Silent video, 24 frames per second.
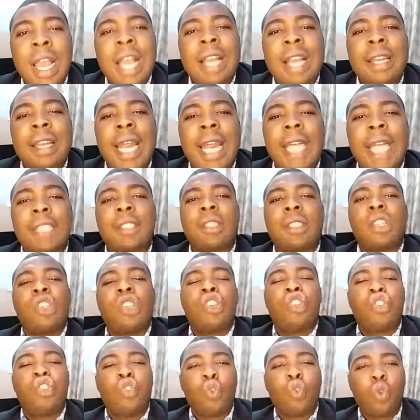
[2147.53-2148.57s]
that
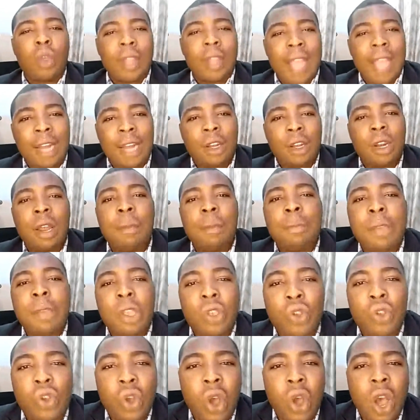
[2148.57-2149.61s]
you cannot
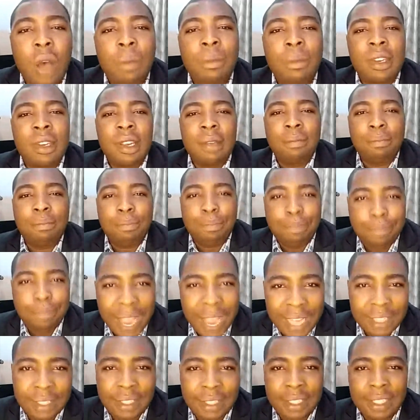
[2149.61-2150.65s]
become the
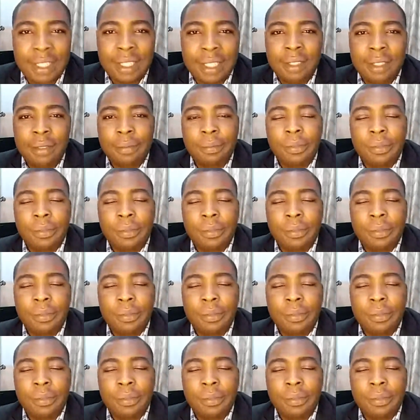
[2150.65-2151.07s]
best,